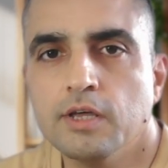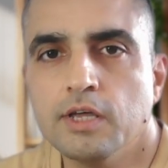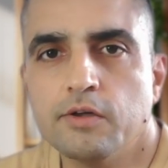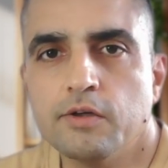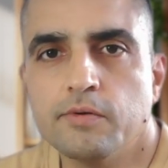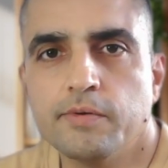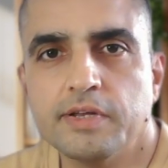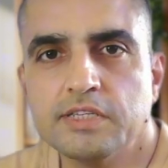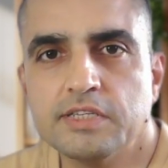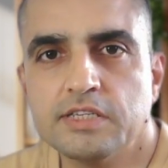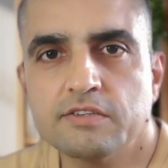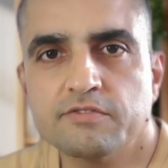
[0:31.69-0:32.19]

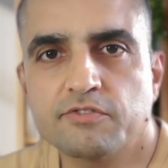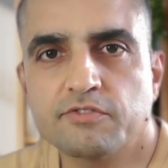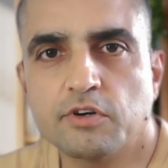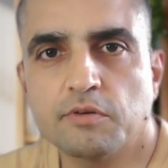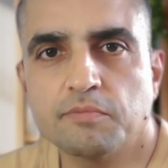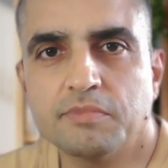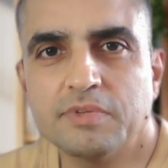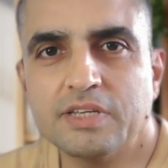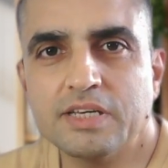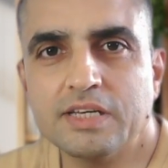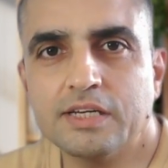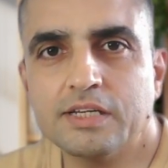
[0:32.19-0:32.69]
Raising
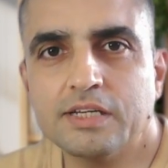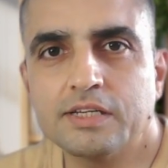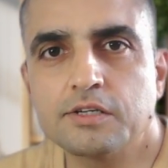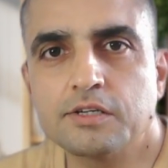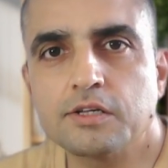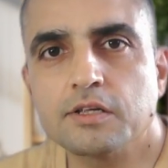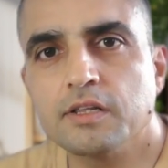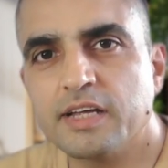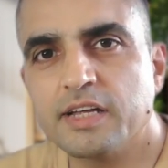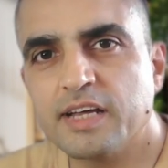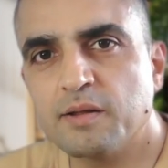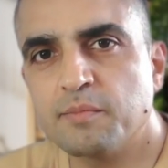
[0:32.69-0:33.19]
from the
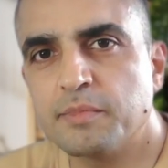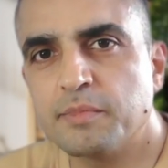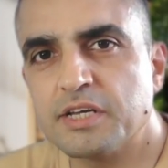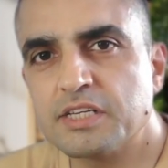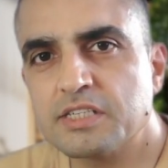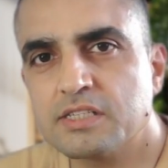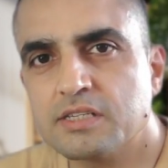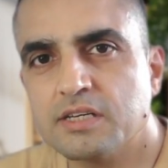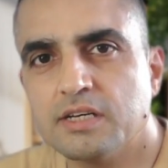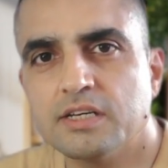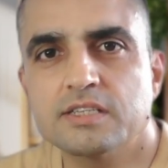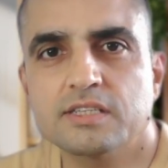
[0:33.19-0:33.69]
internal help
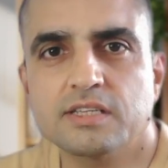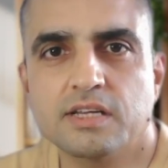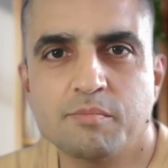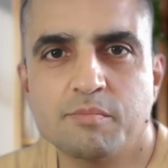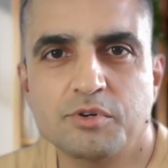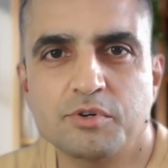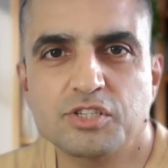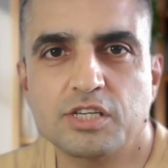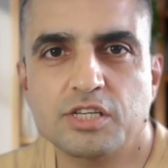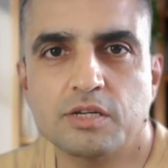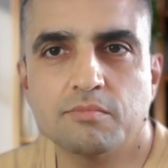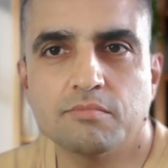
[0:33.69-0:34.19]
desk is
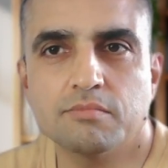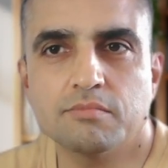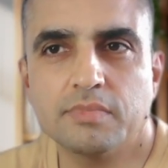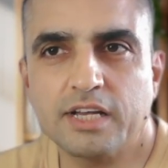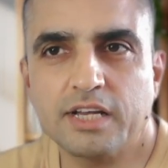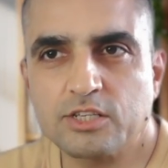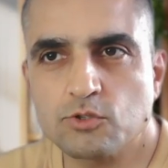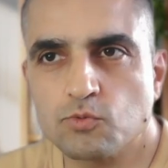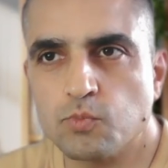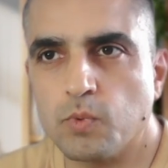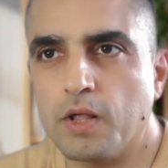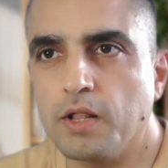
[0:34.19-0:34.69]
cumbersome
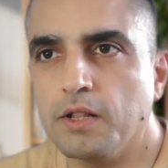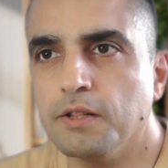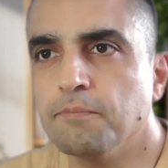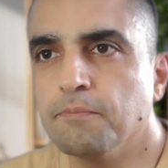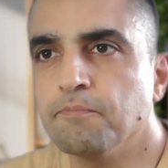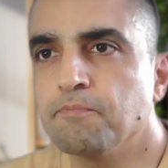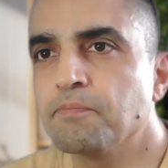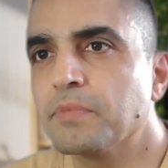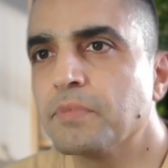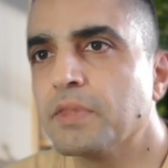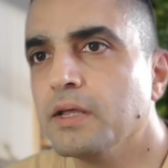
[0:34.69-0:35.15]
as well.